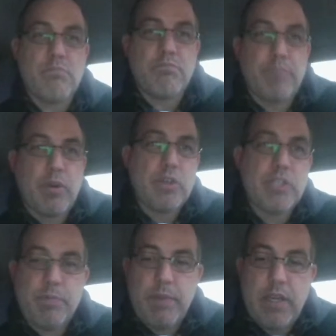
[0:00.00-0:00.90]
burn
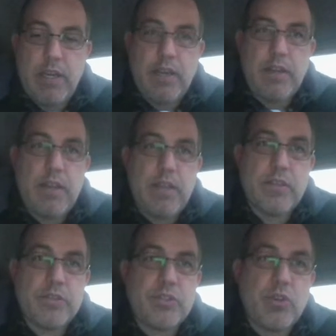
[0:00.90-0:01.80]
speed is
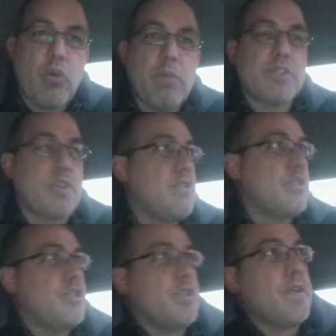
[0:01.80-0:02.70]
so
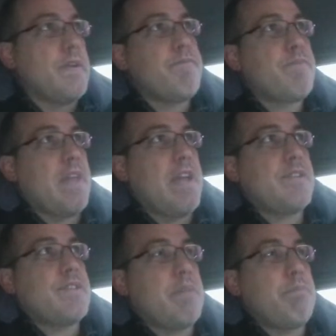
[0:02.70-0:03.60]
misunderstood that
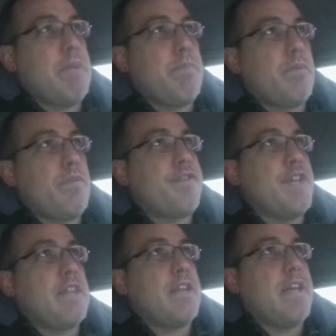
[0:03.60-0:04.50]
some people think
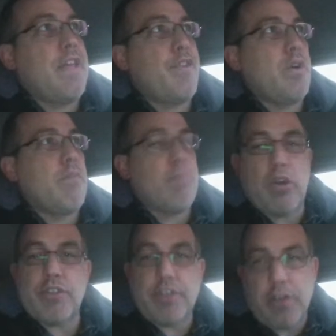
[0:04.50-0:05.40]
that ethanol burns
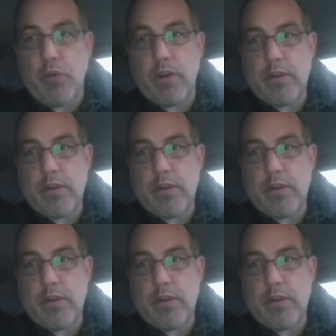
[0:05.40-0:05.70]
slower.